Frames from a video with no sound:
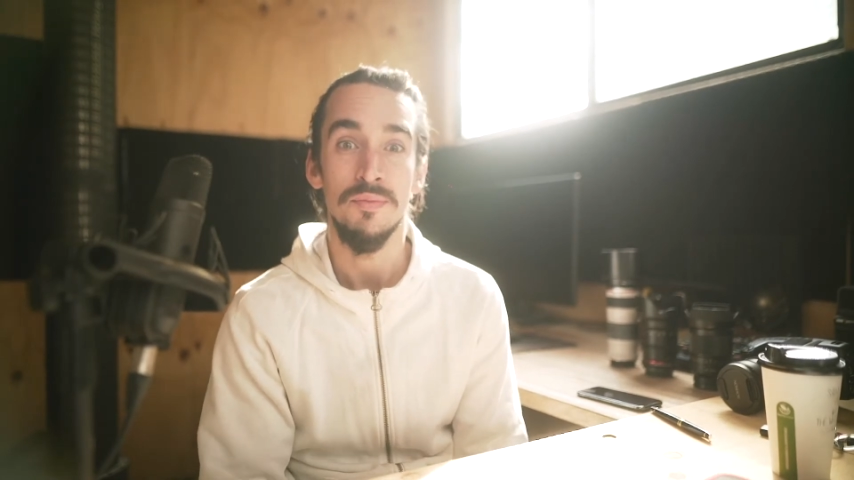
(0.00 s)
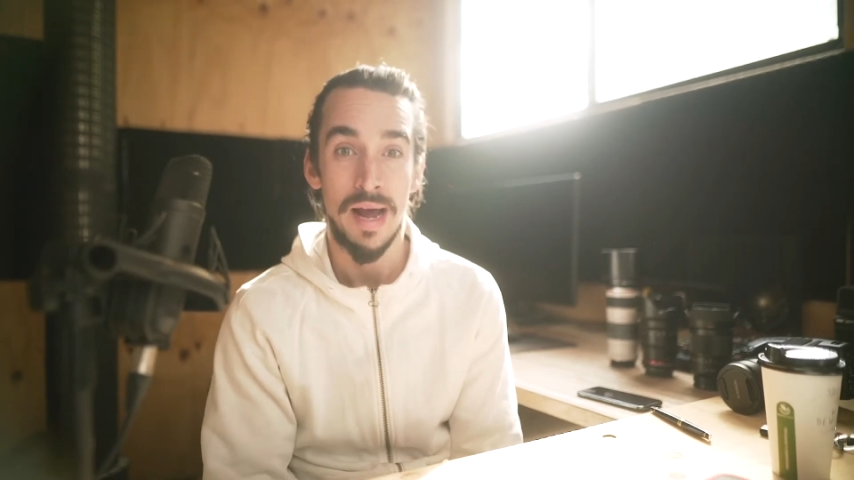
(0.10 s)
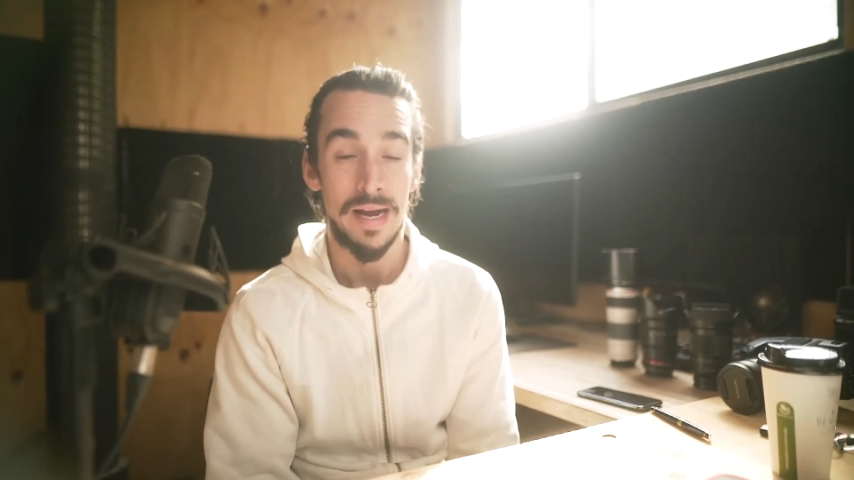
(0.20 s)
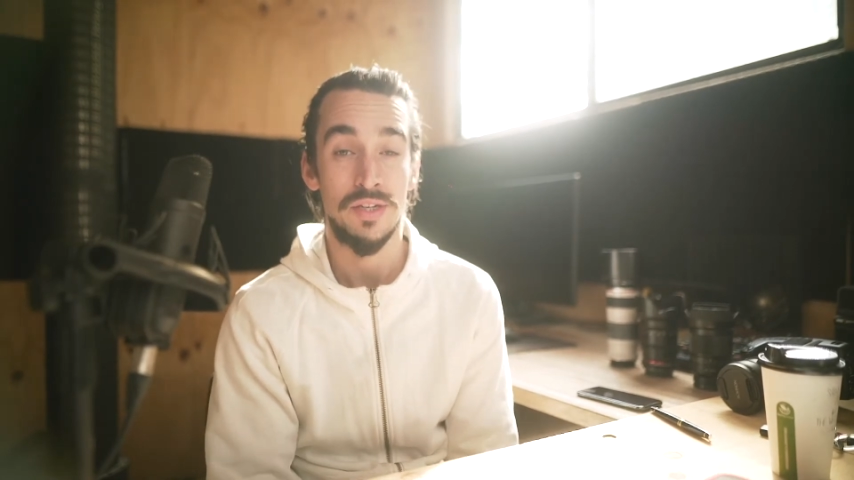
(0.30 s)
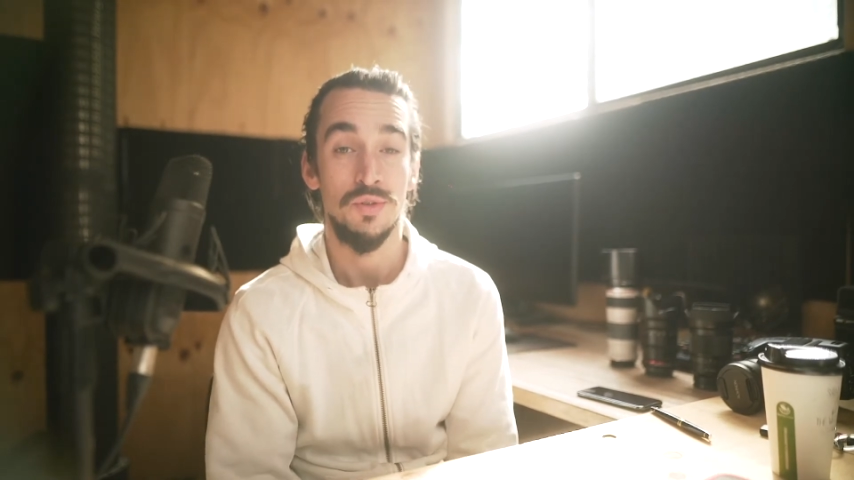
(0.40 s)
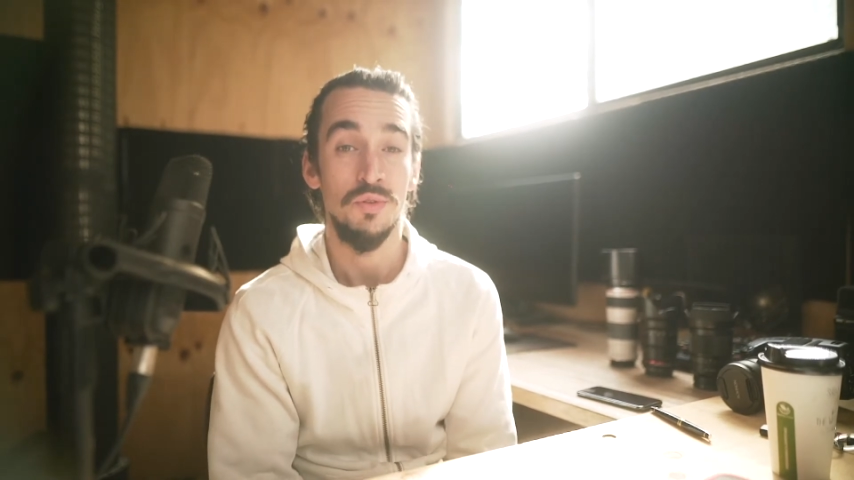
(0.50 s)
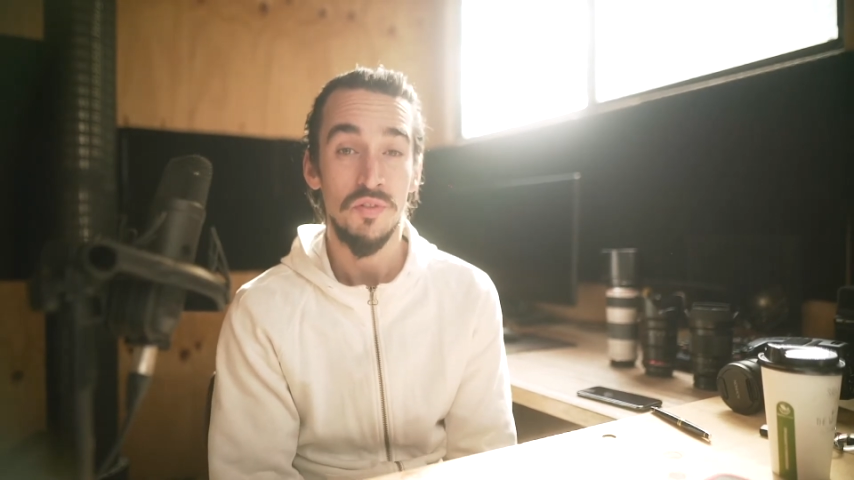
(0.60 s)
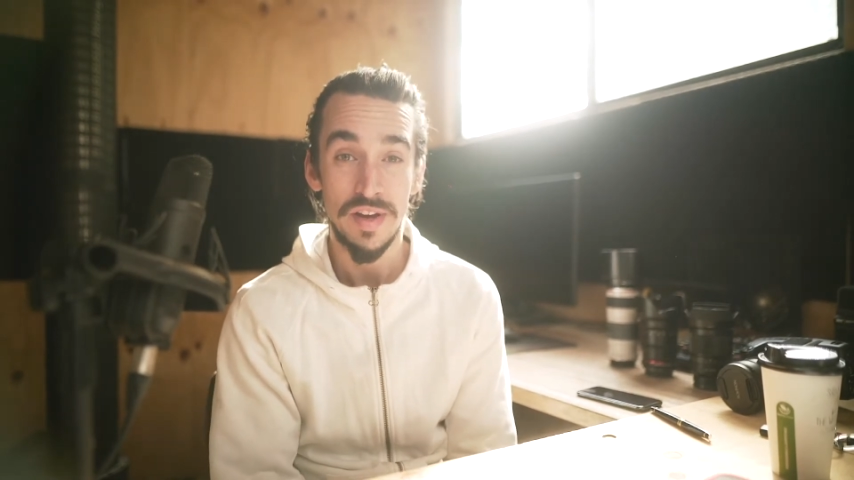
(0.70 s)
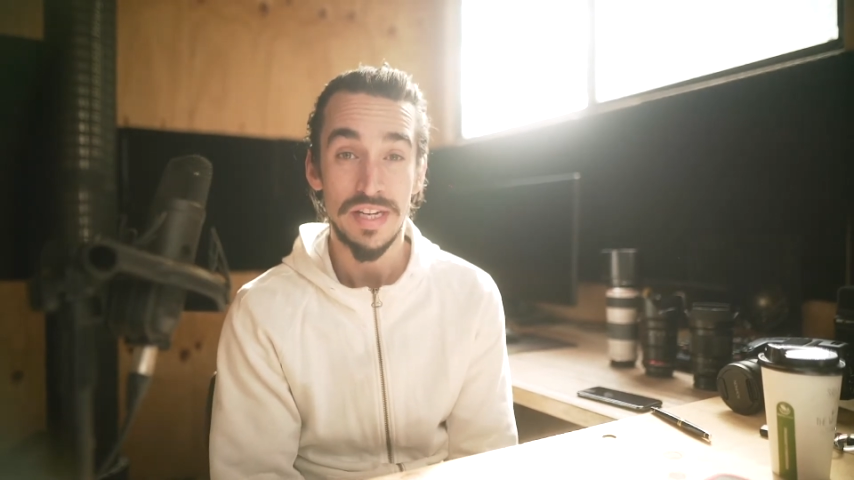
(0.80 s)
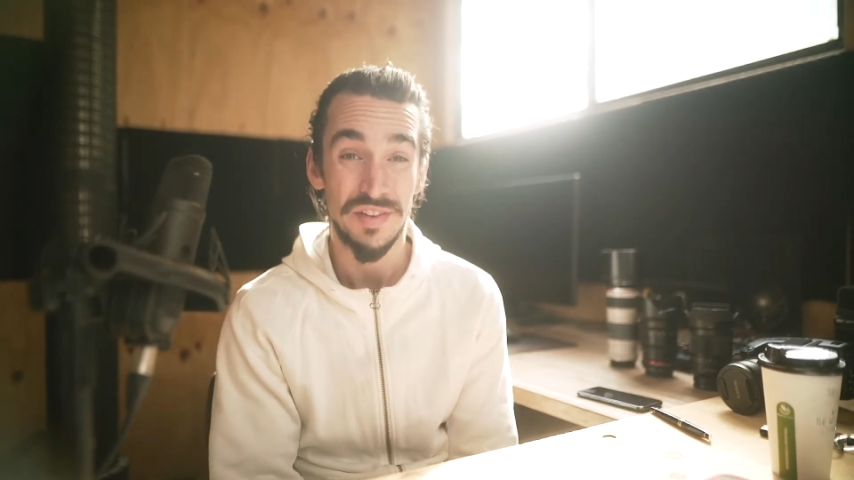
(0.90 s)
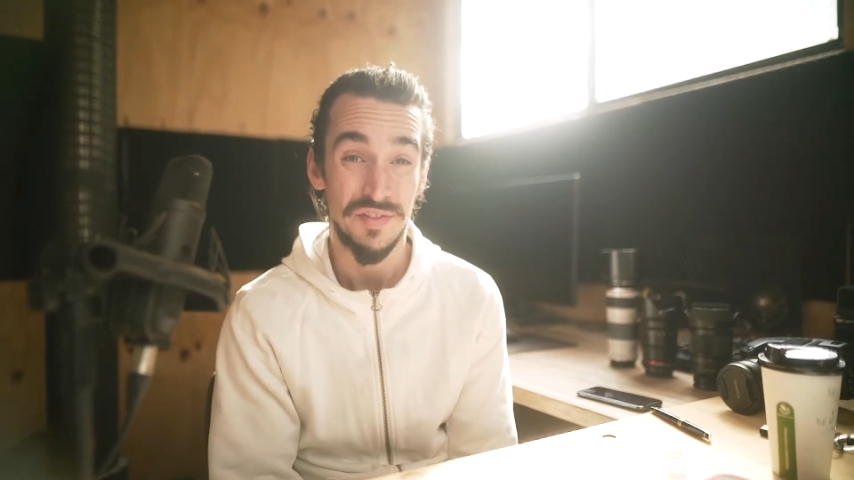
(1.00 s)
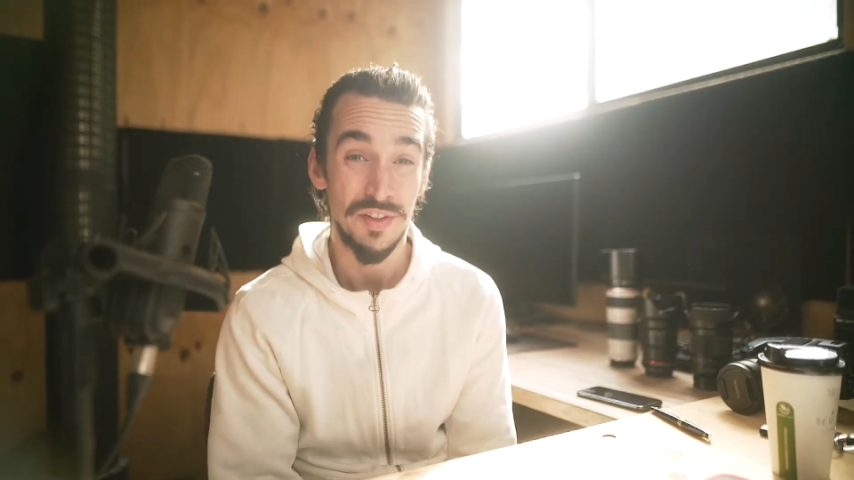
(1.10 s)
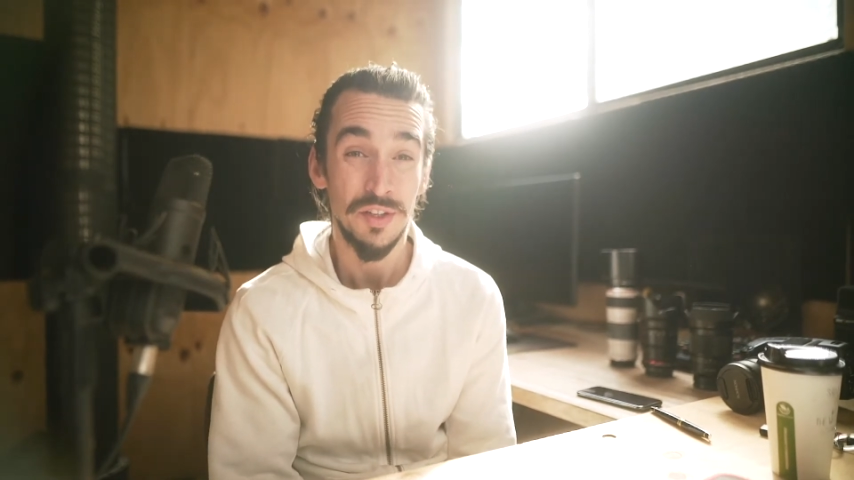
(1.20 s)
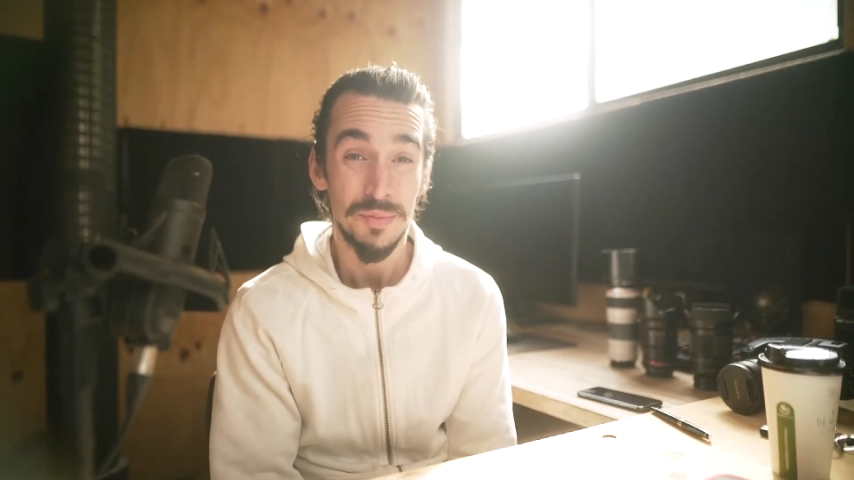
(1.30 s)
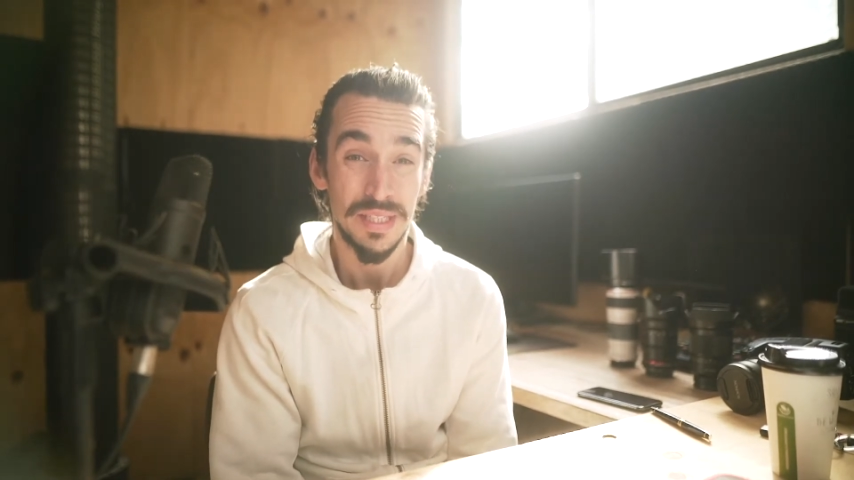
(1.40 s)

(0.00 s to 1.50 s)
actual feature film